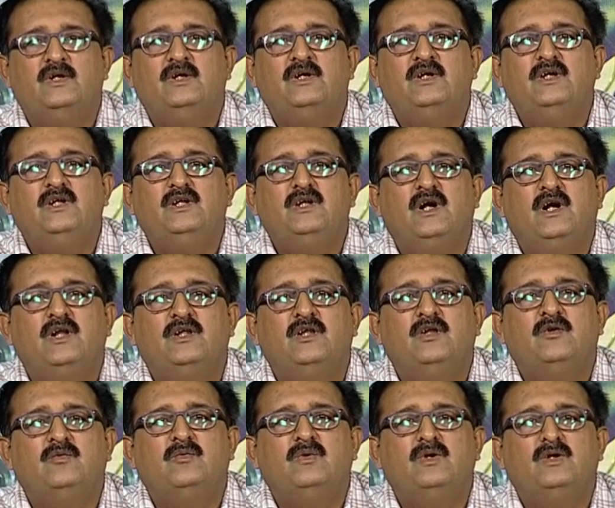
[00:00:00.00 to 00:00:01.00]
In
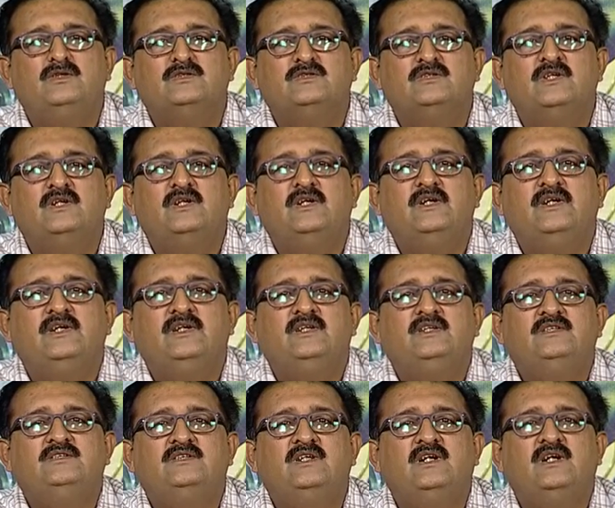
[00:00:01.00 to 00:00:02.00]
other words, it
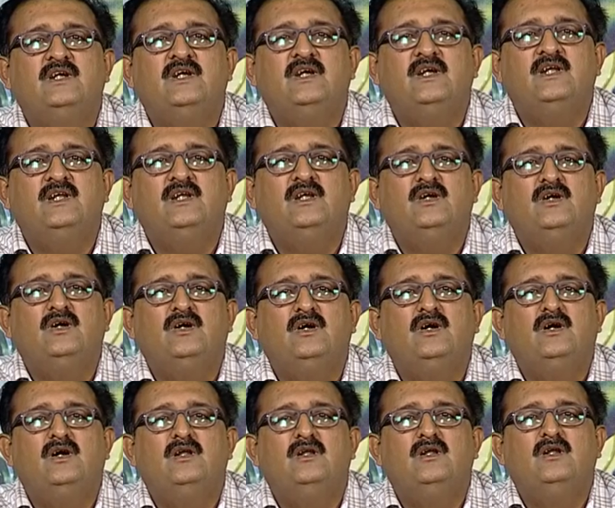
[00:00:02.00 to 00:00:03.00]
is the area
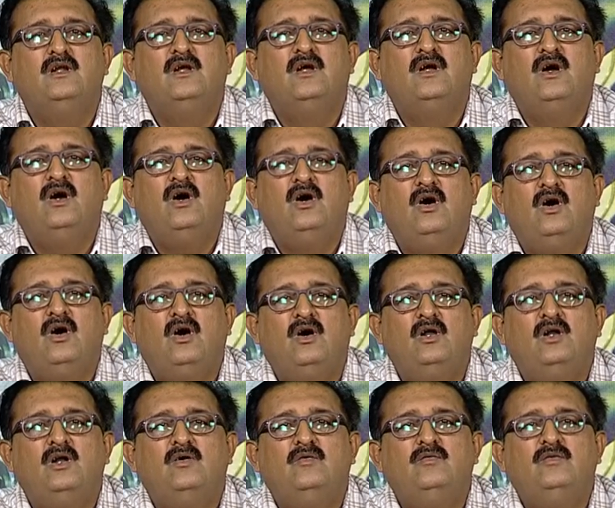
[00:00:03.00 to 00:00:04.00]
on
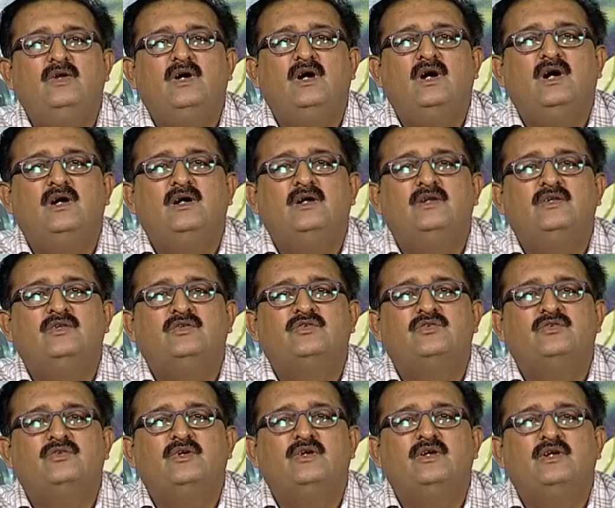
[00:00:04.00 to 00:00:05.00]
all of the hard
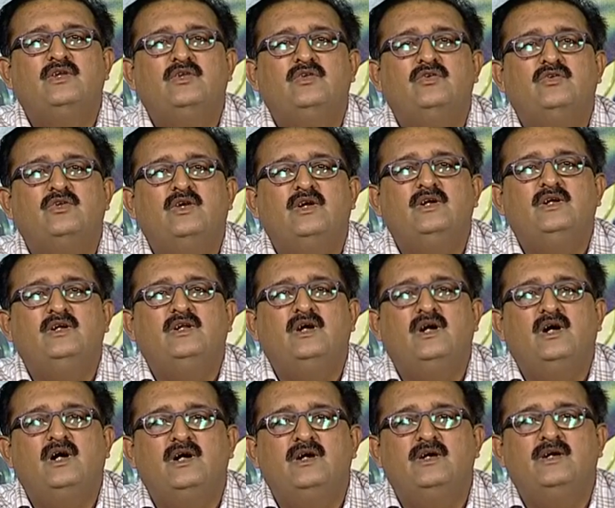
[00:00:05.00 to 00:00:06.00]
disks inside the
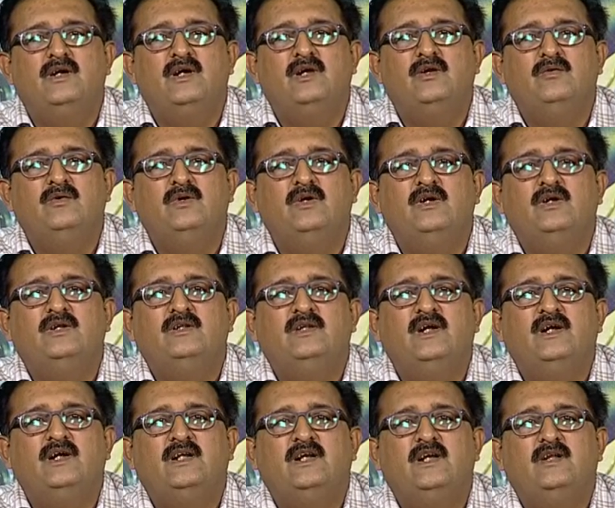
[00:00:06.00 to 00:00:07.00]
hard drive
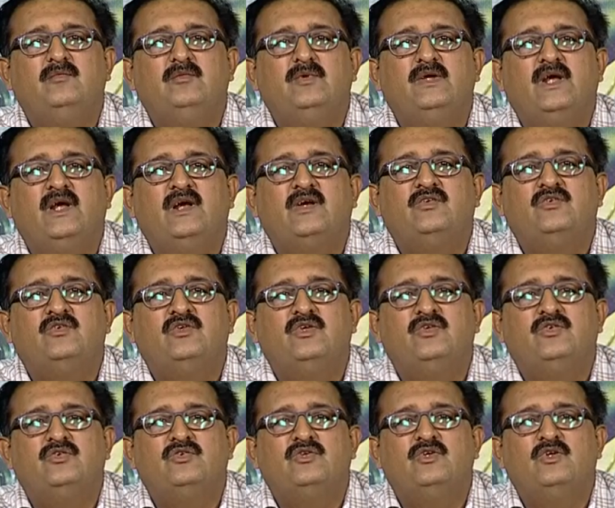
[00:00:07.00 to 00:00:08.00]
that can be
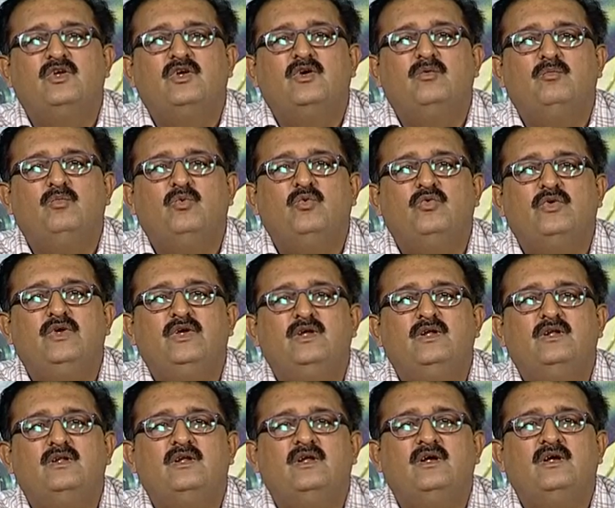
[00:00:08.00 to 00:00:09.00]
accessed moving
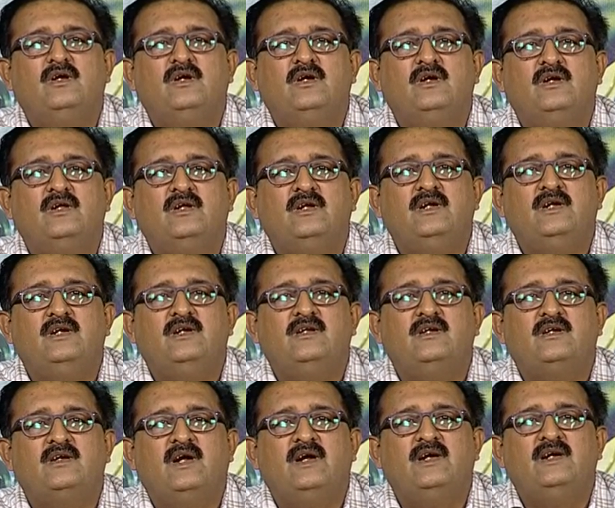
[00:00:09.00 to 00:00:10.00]
the read
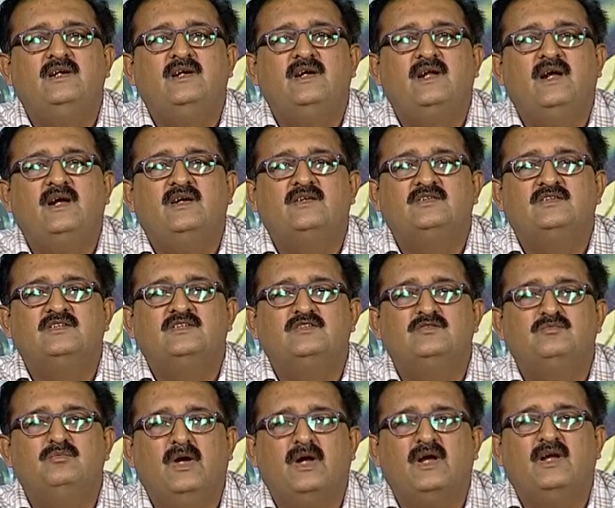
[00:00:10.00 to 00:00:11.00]
write access
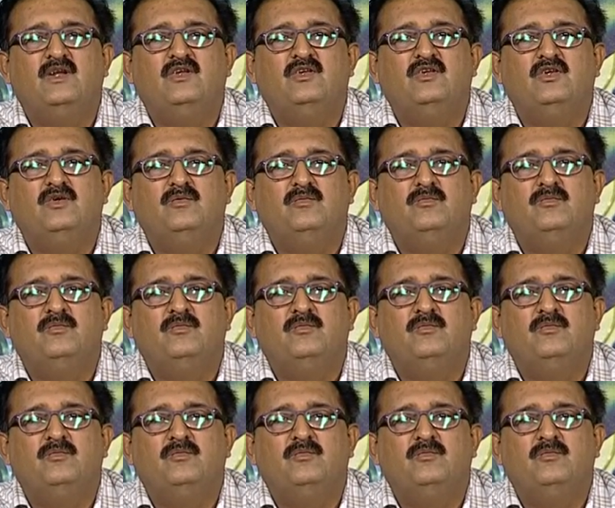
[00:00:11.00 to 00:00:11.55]
mechanism